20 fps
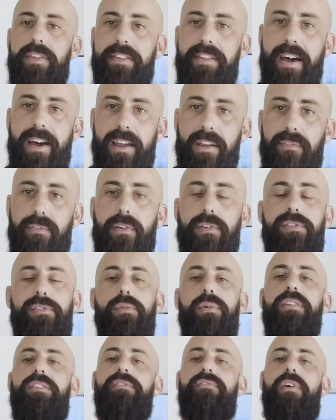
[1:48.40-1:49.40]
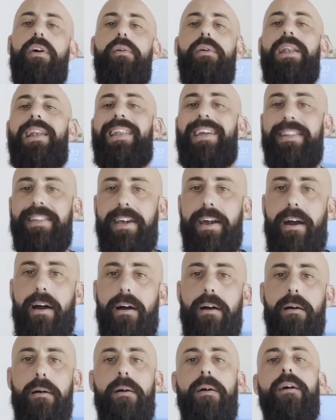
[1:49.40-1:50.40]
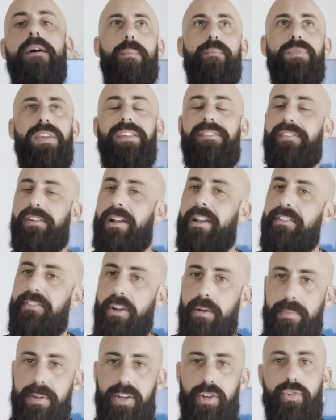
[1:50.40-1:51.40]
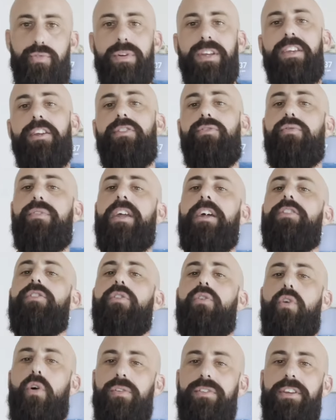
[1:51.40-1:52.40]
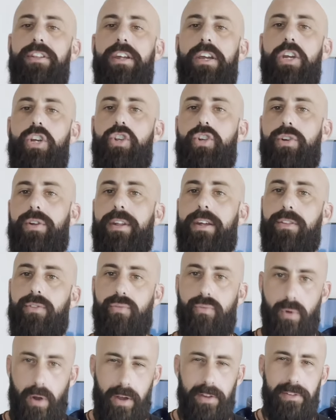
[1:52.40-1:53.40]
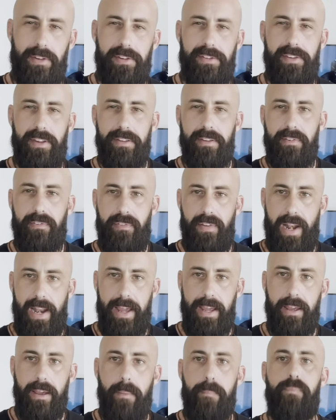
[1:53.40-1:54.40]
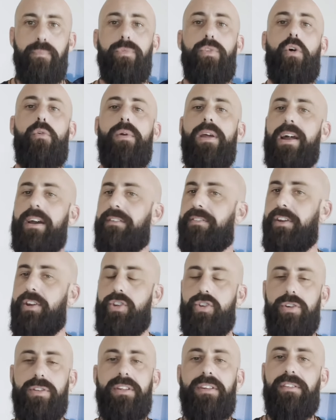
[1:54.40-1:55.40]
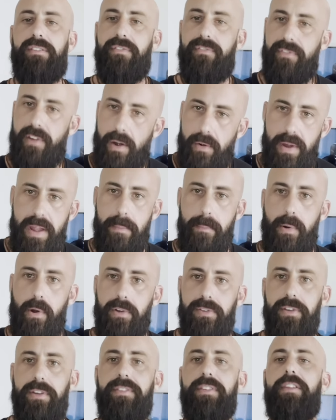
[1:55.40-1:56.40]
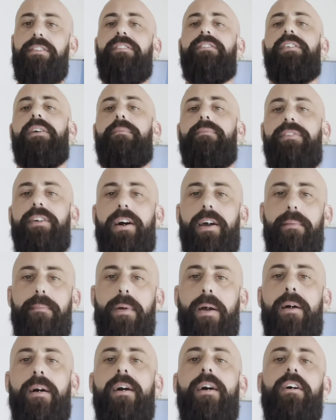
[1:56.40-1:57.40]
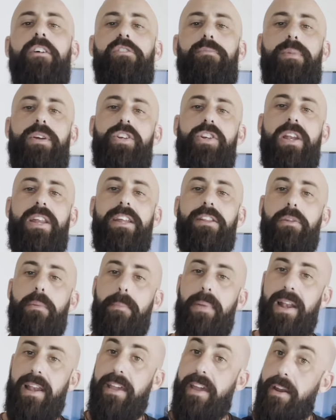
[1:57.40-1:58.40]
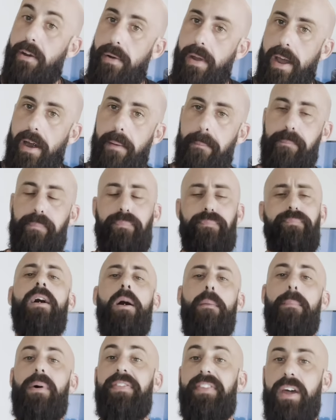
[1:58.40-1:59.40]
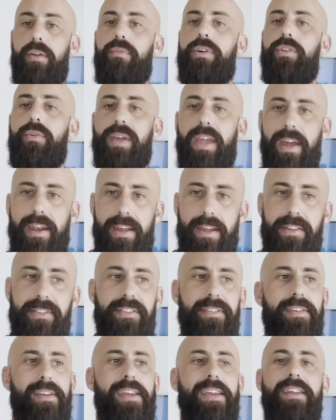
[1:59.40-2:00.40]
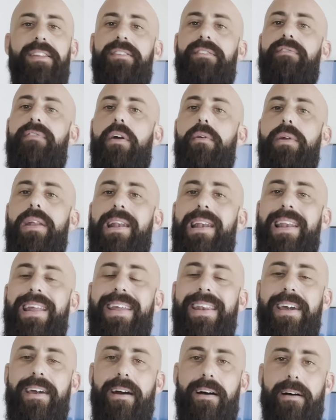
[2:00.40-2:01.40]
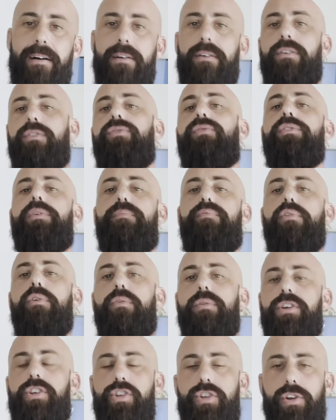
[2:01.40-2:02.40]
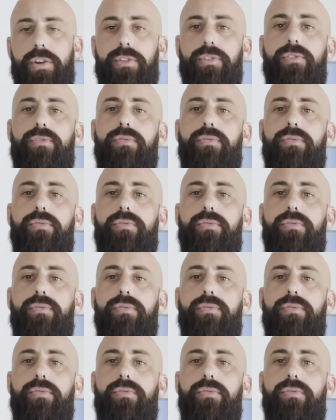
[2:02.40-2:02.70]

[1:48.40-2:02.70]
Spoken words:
the dive. So it's very linear. It's a little bit tricky to get the coordination and to understand the feeling. The relaxation is very important at the same time, especially in the belly area. But then when you get it, it's very linear to the progression